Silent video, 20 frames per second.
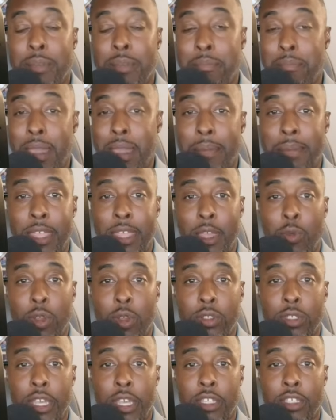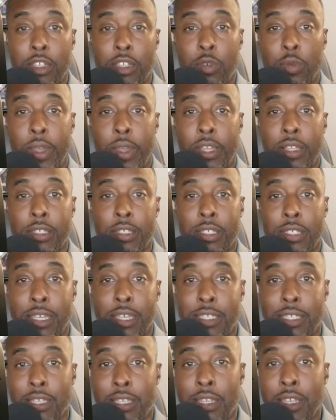Maybe they won't take till the regular
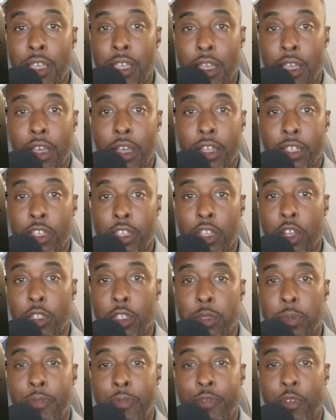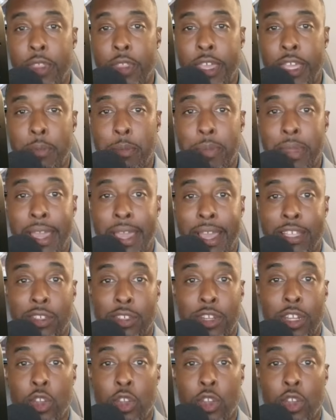season, before they could be answered.